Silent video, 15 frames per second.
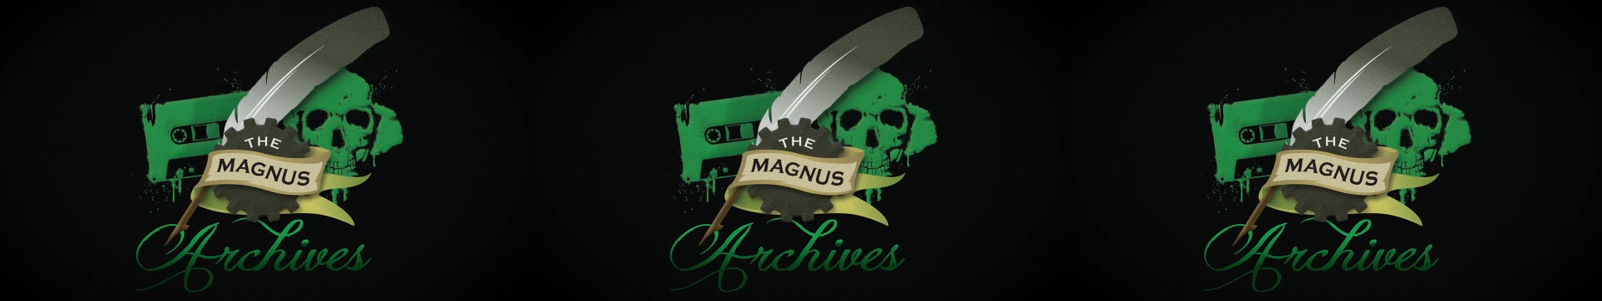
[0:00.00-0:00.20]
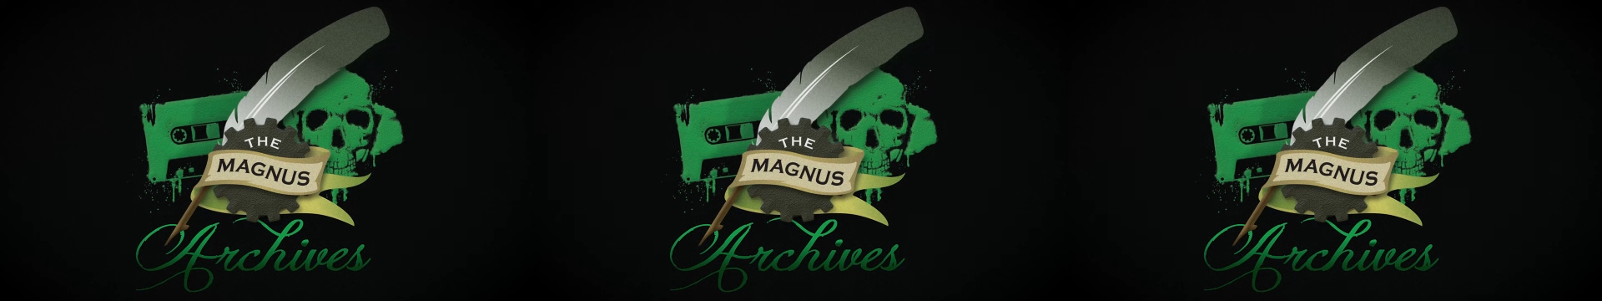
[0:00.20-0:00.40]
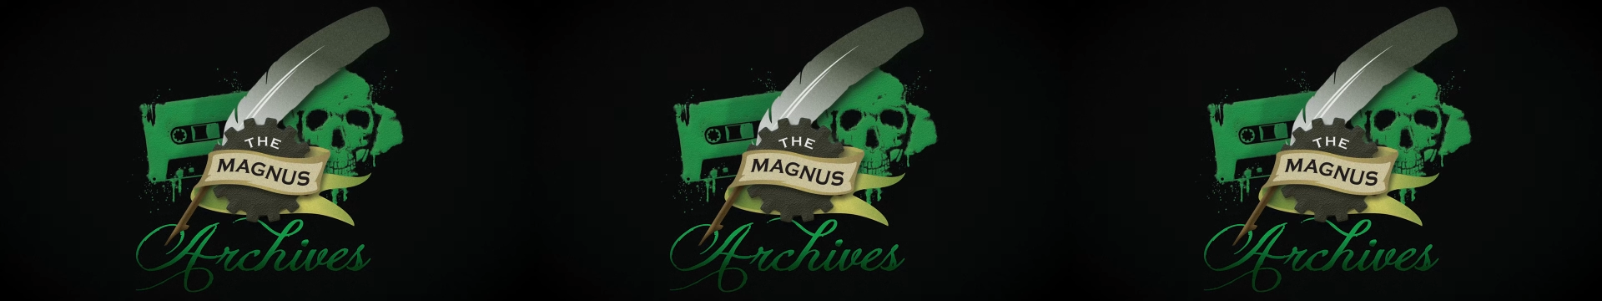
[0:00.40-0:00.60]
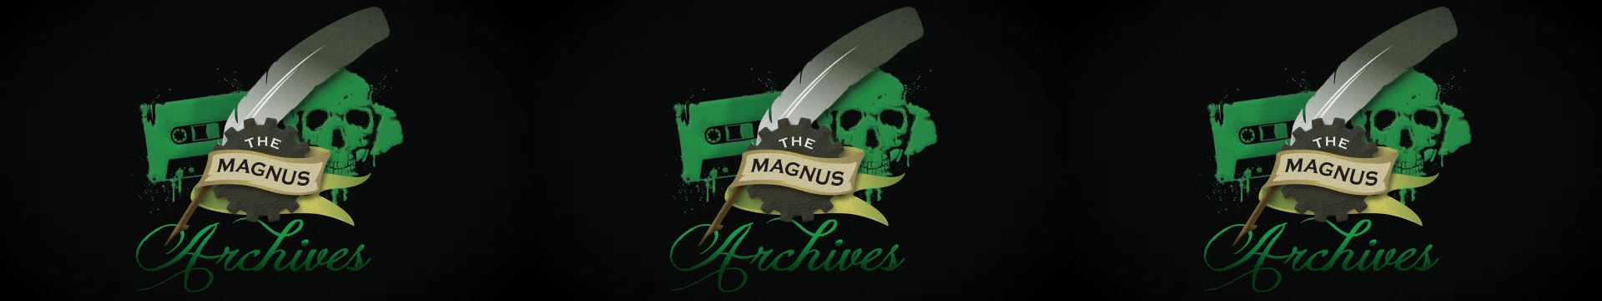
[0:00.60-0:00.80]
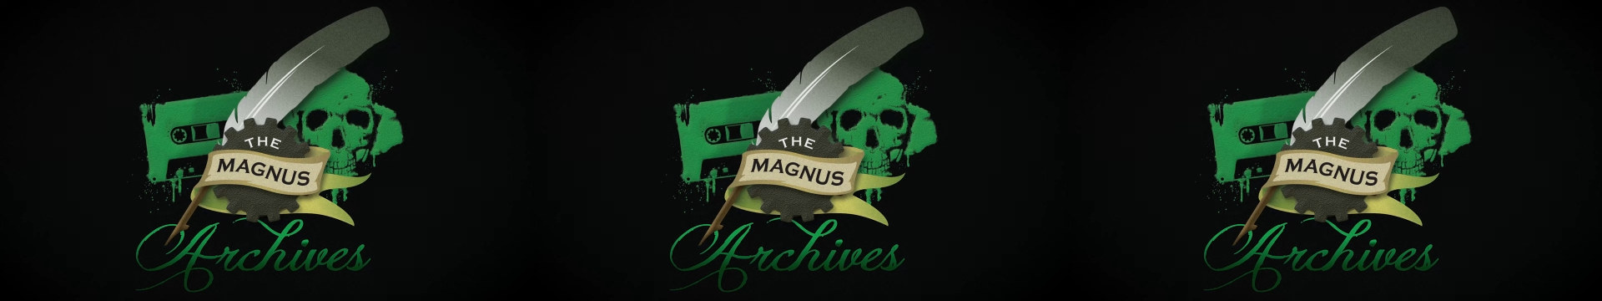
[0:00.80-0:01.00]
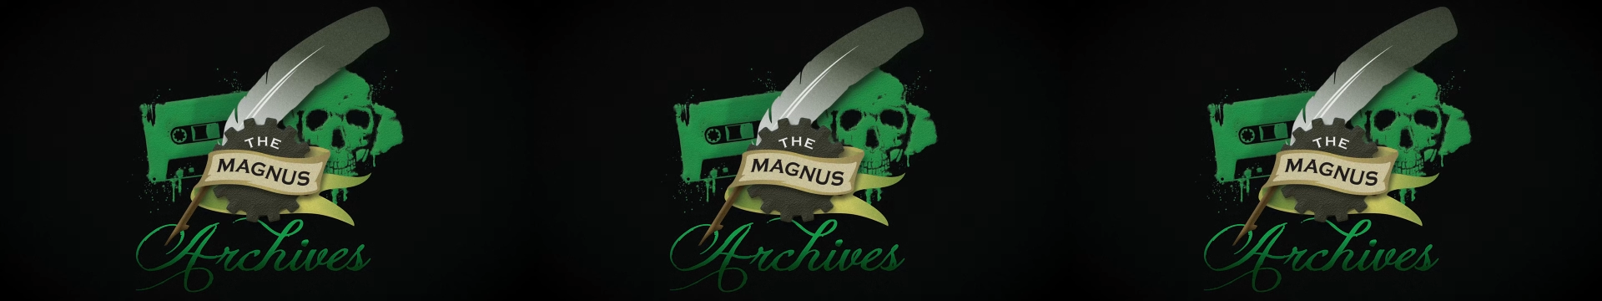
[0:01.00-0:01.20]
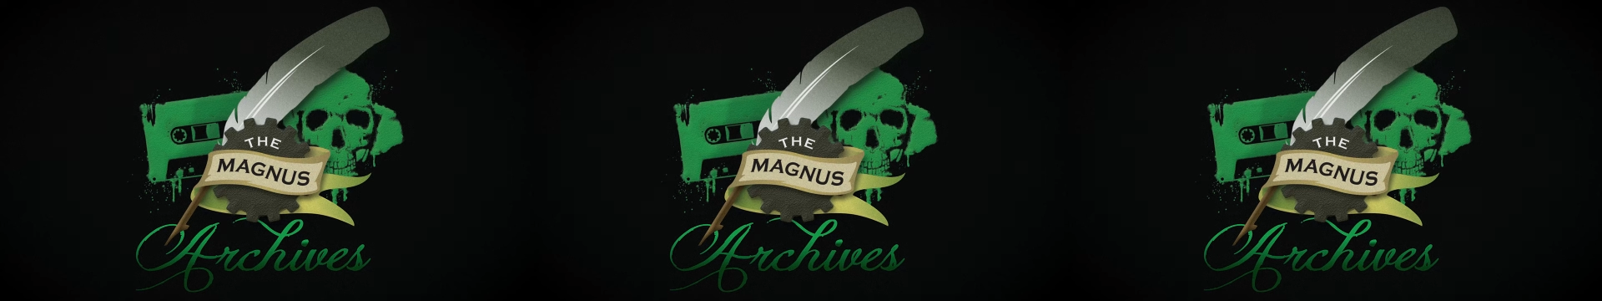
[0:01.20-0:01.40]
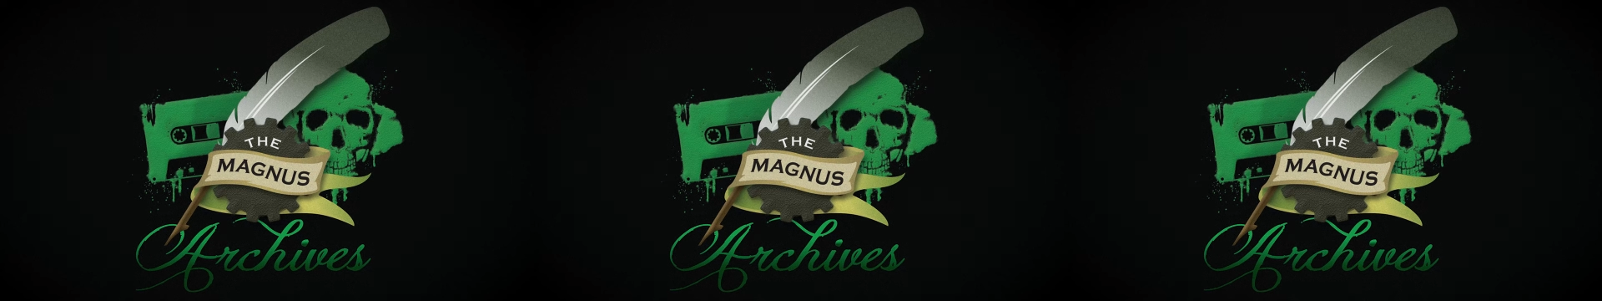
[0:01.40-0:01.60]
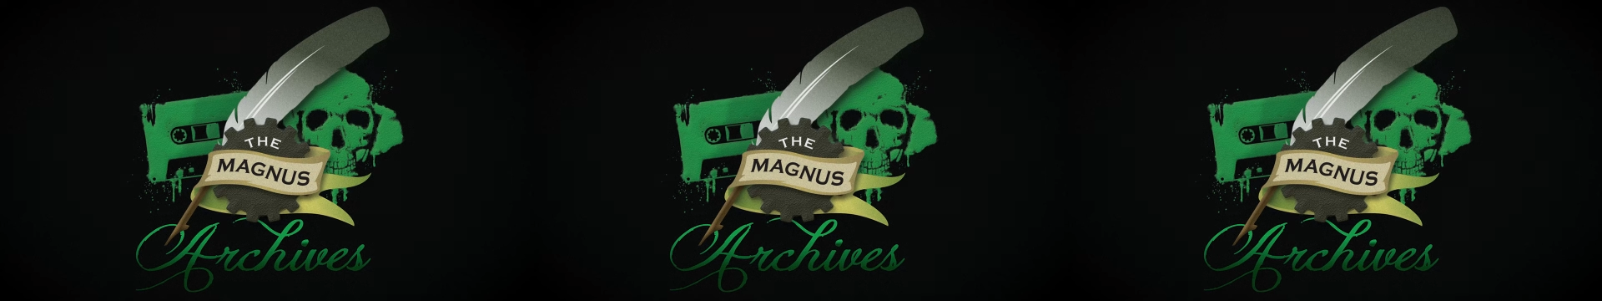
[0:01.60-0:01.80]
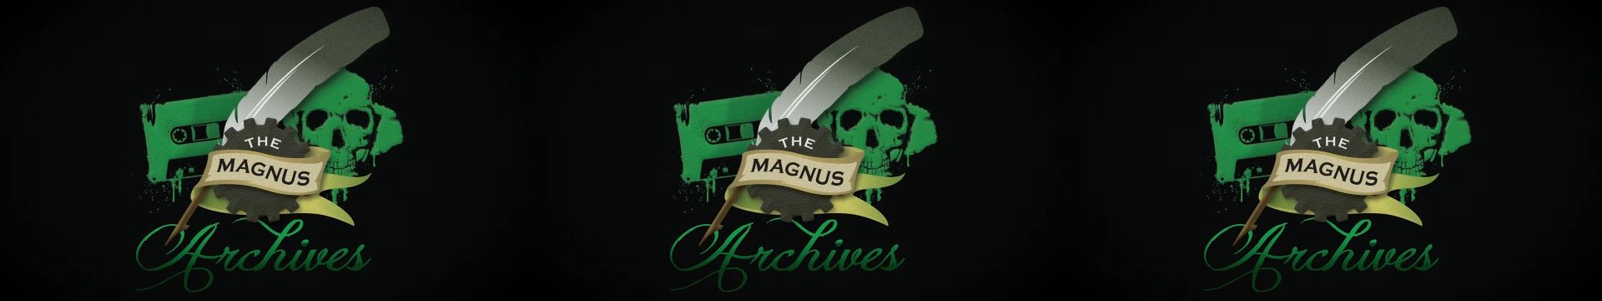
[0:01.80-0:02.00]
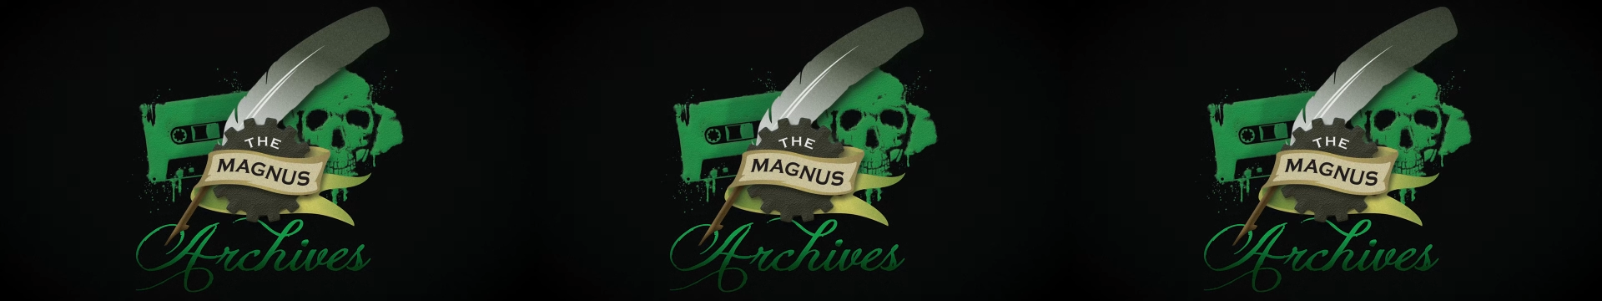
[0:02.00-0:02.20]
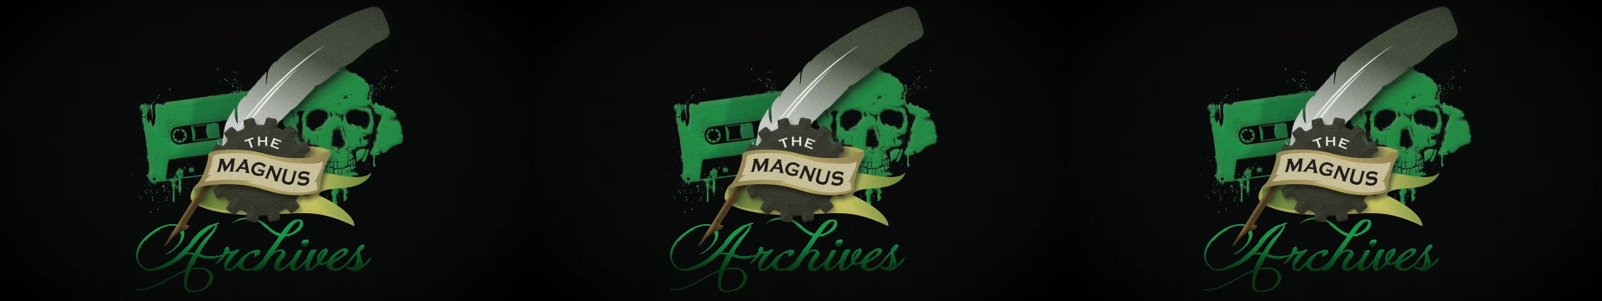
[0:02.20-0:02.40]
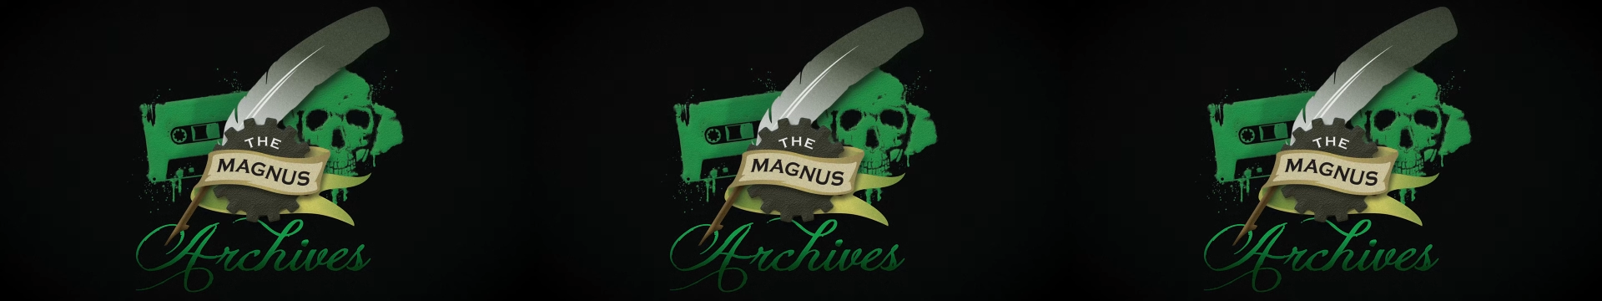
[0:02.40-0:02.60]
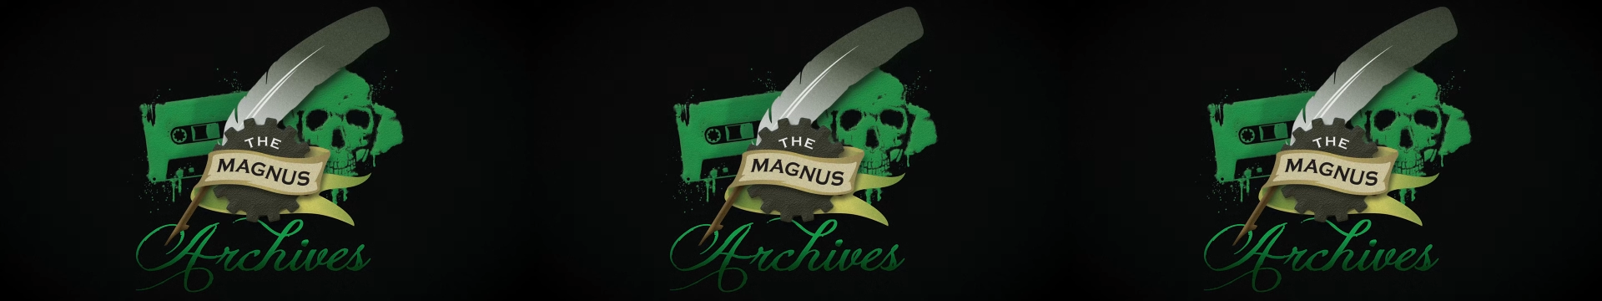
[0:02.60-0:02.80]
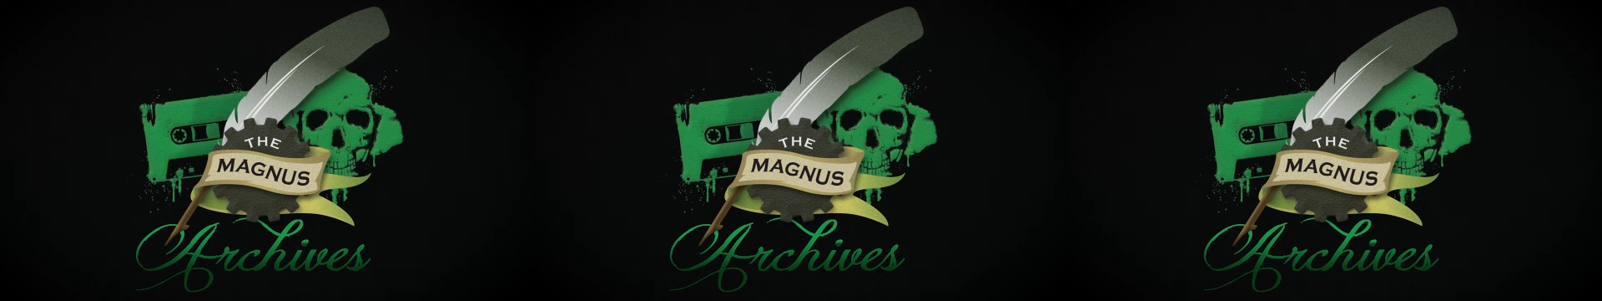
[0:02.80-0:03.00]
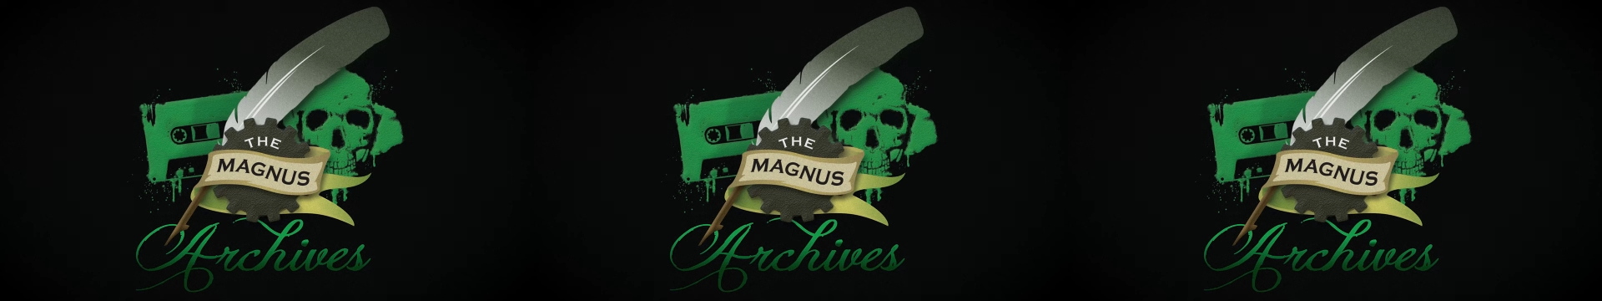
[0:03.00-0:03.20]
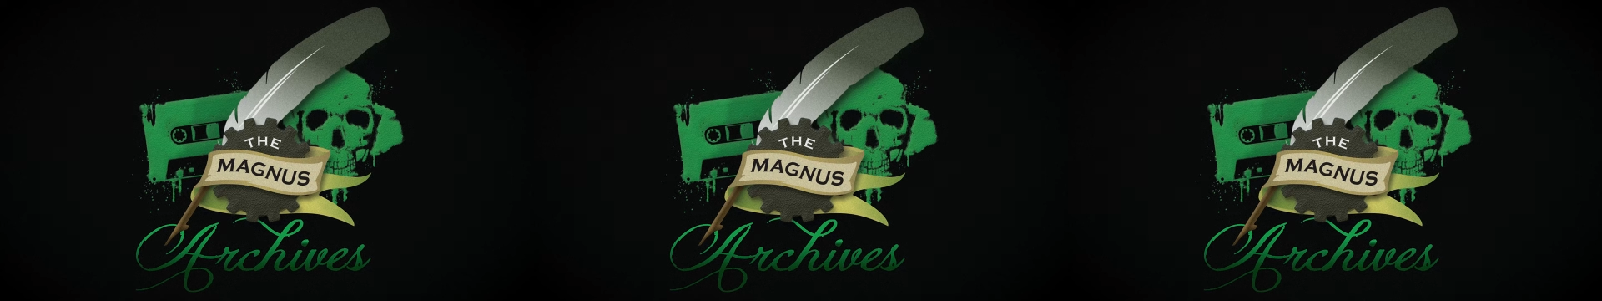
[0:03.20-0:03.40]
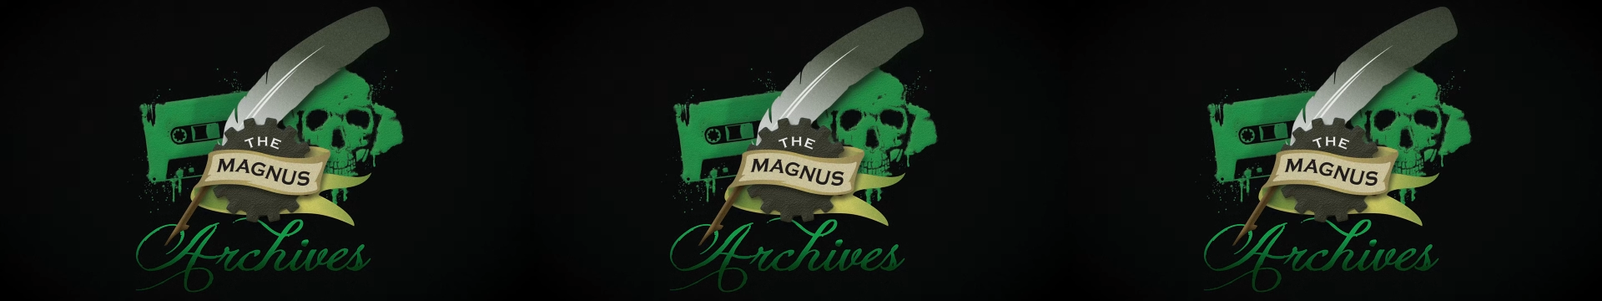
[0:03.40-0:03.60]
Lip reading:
[unreadable: no face in view]